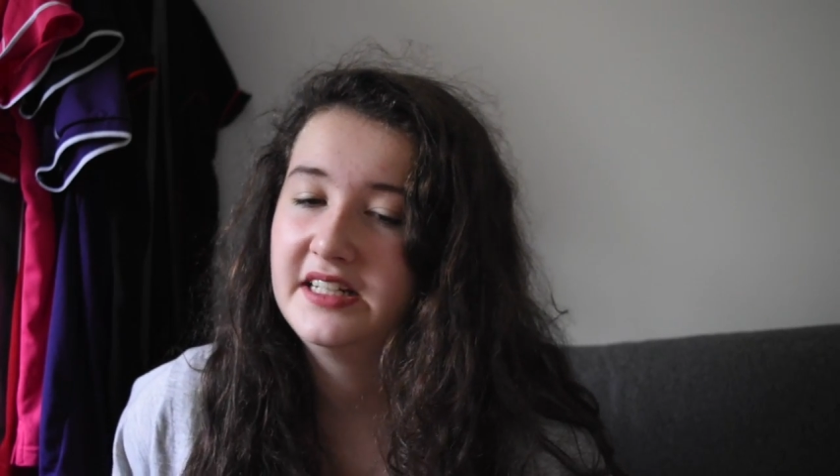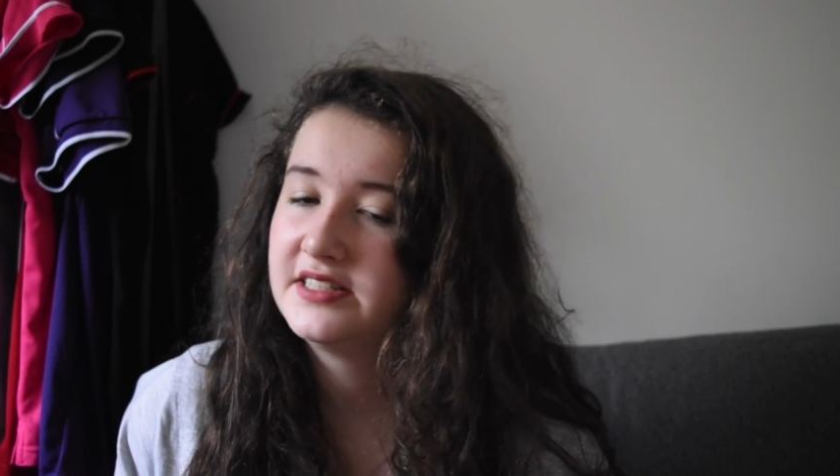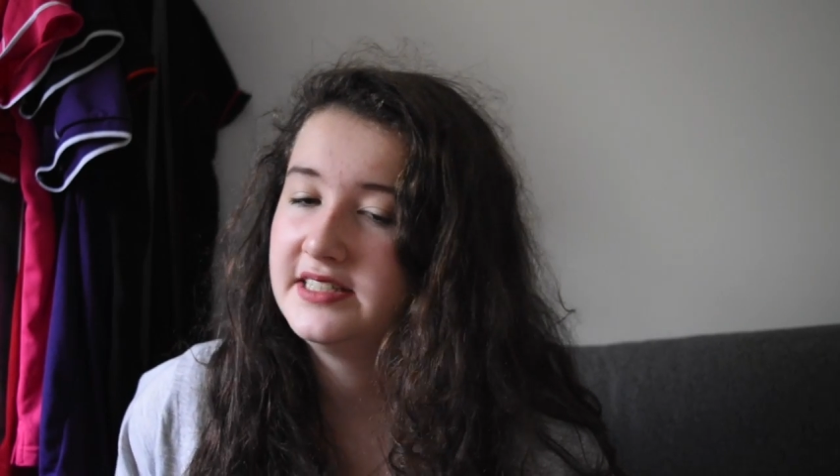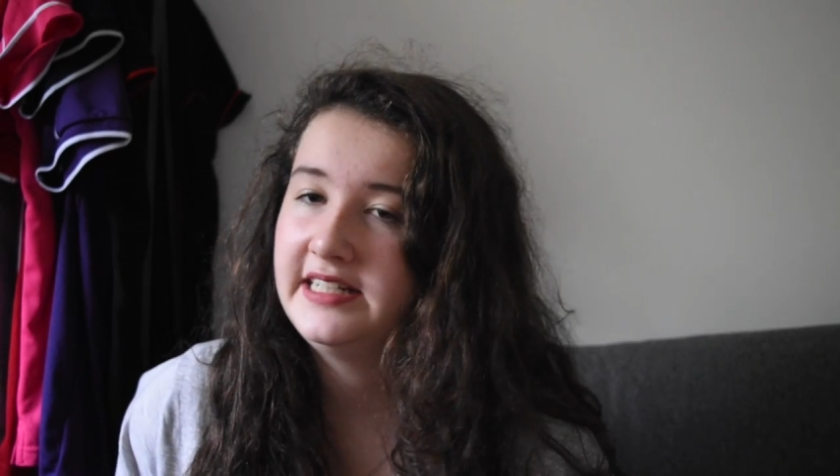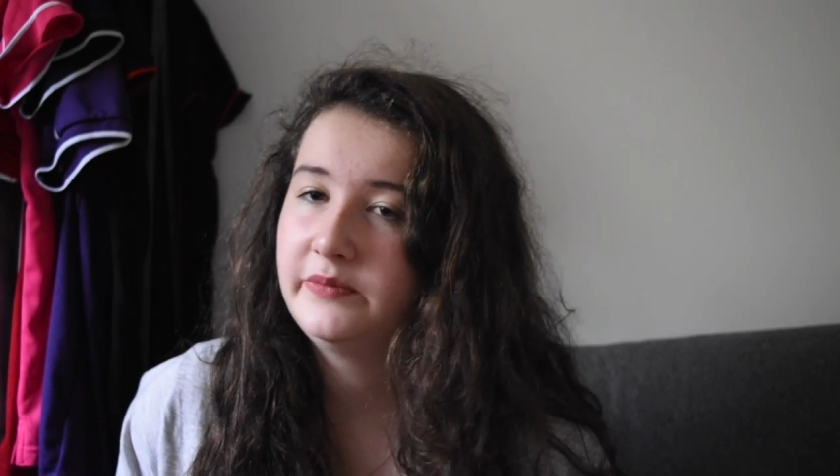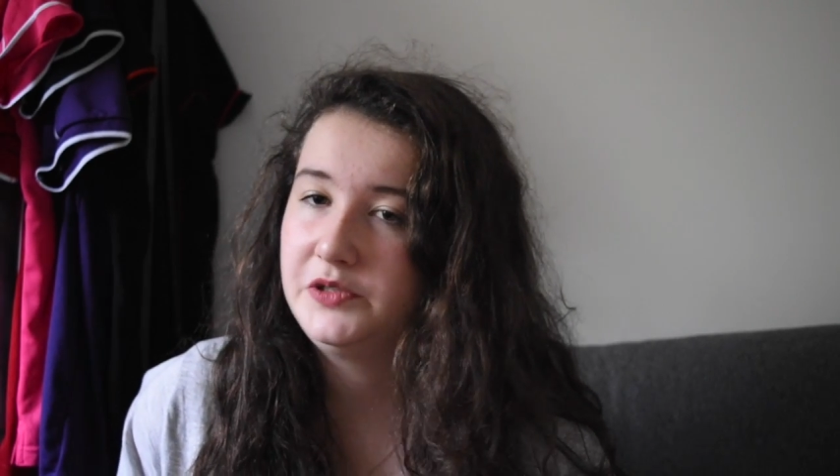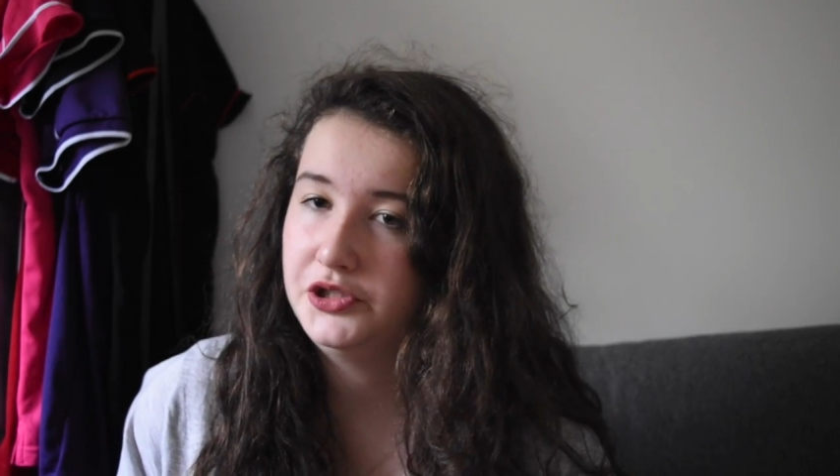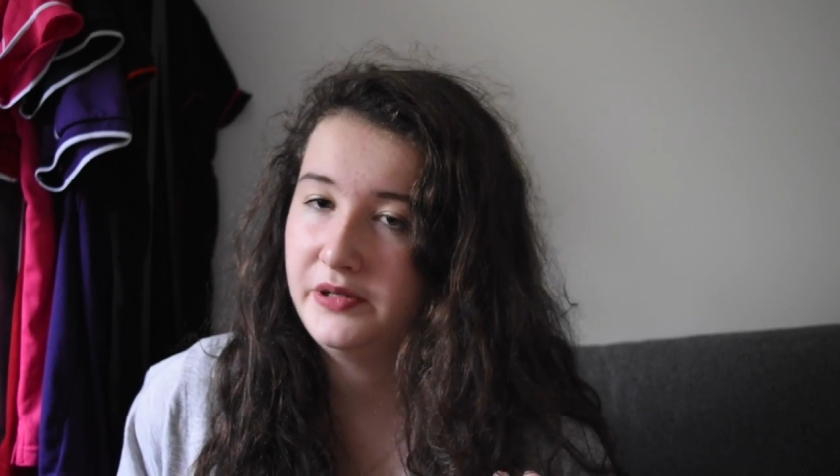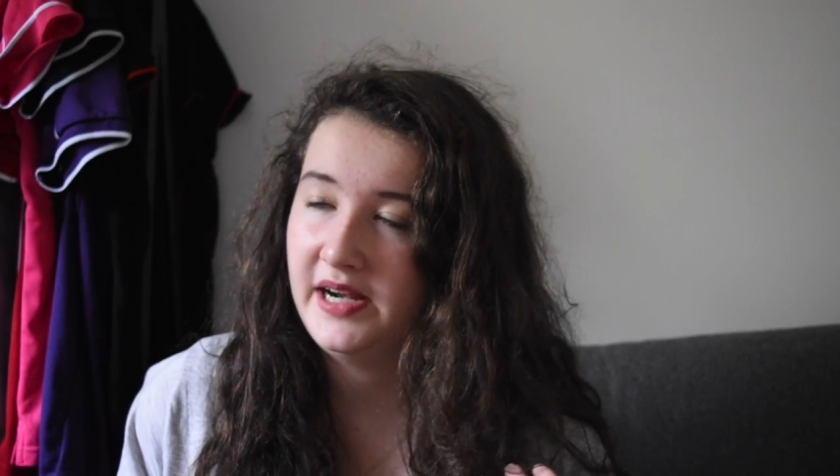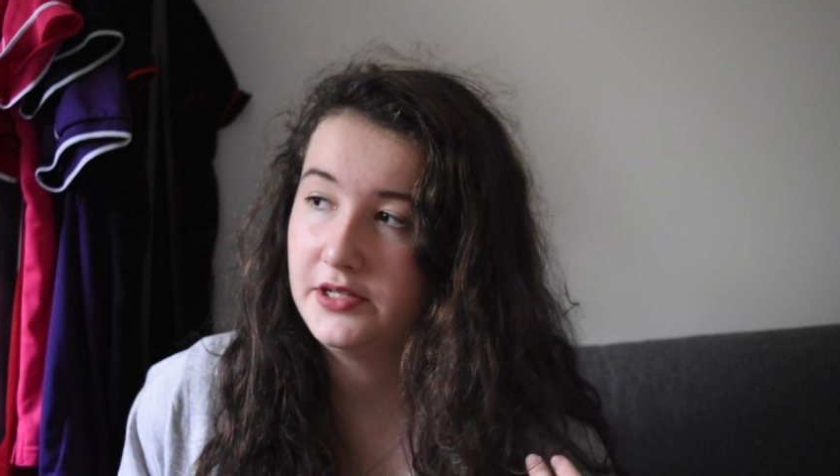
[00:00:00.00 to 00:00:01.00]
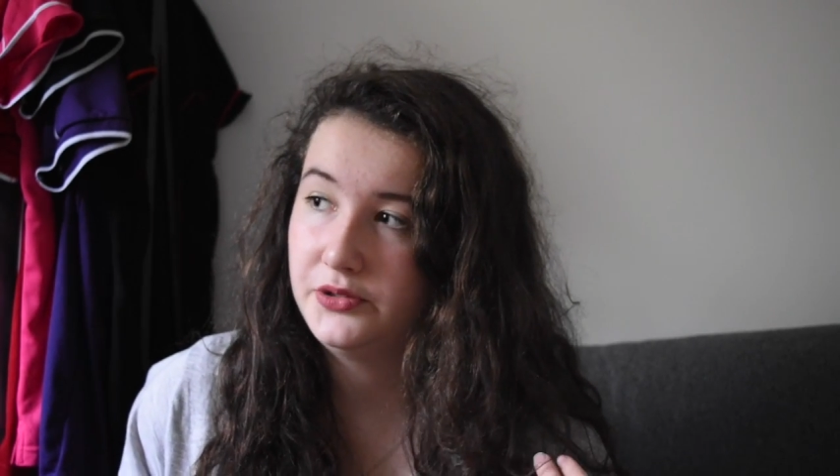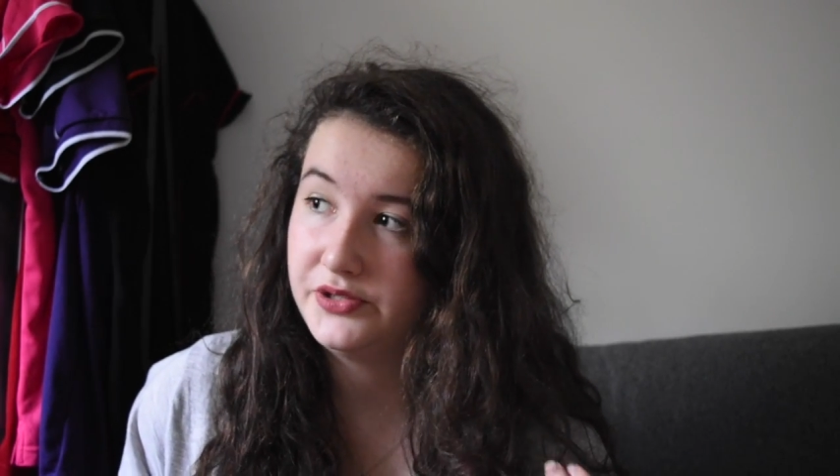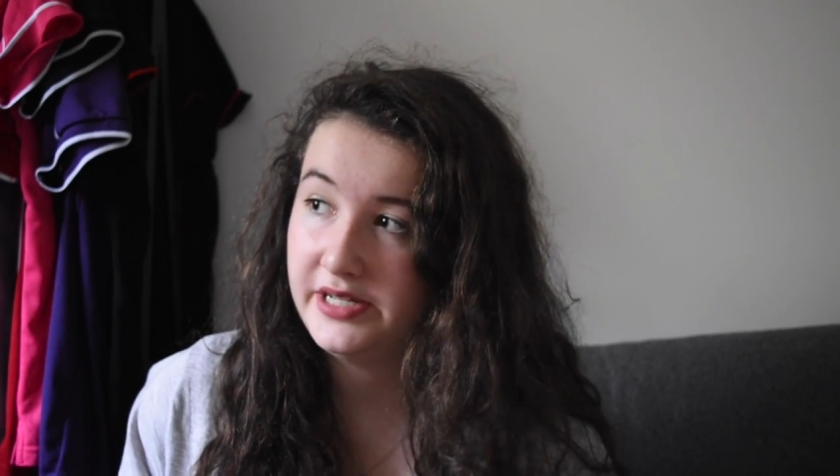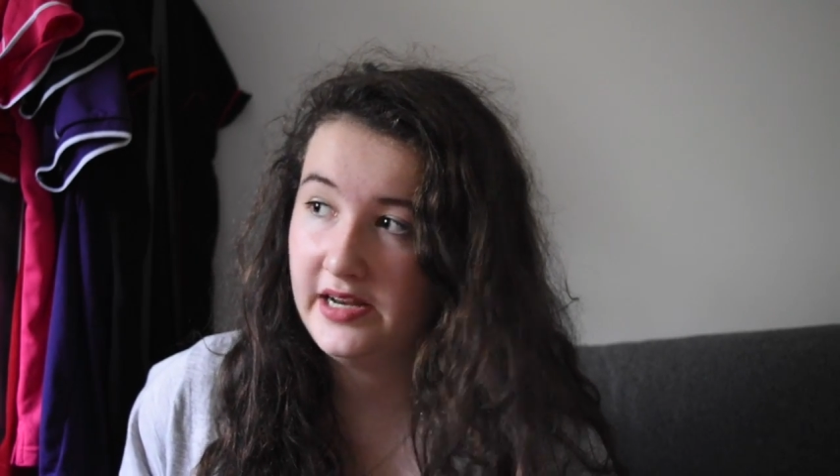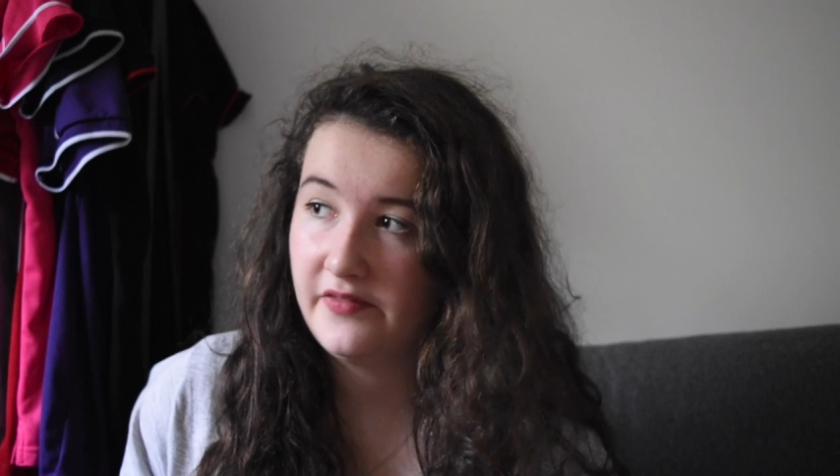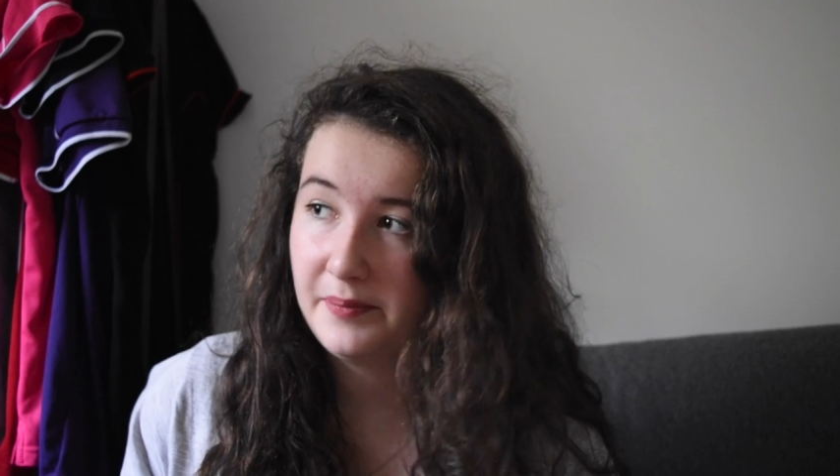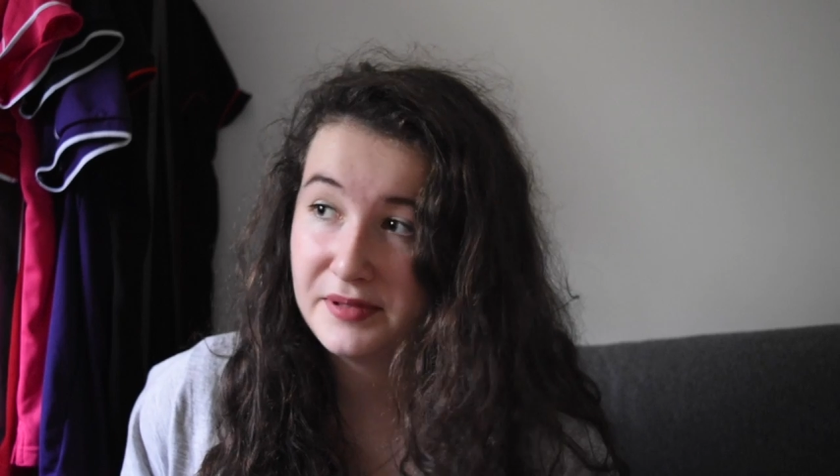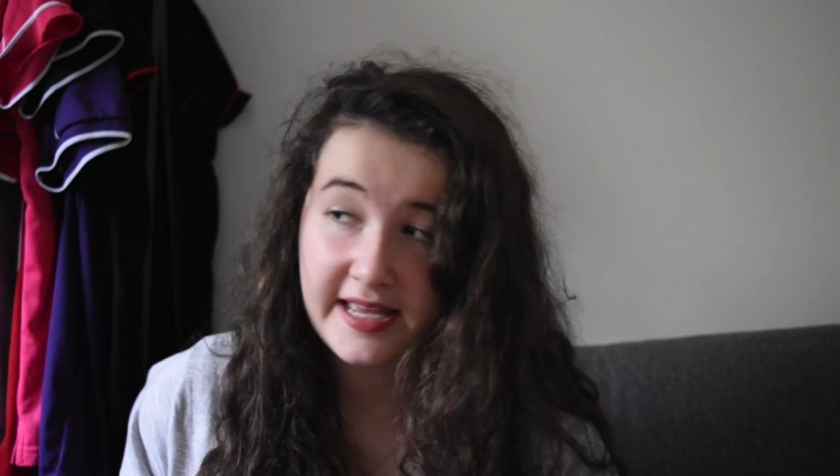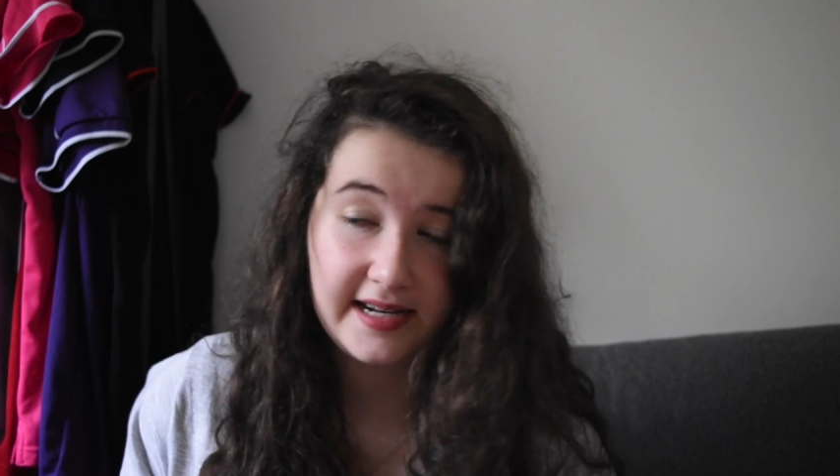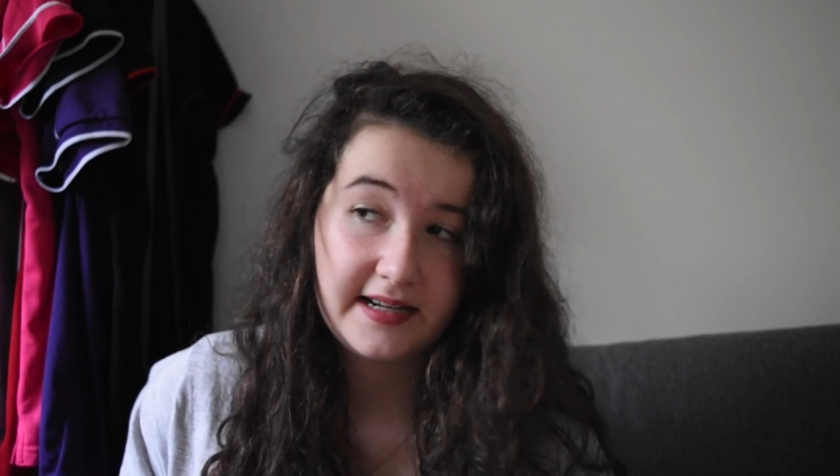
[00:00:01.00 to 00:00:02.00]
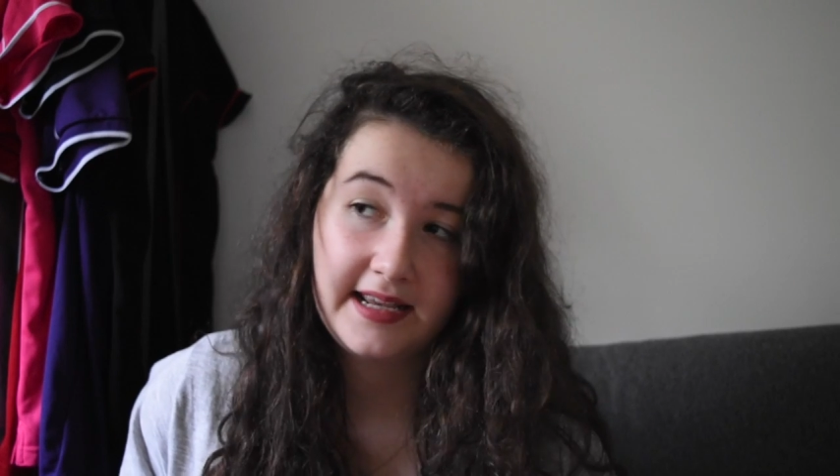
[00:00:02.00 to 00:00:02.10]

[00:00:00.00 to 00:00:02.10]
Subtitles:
that Satine was trying to save a planet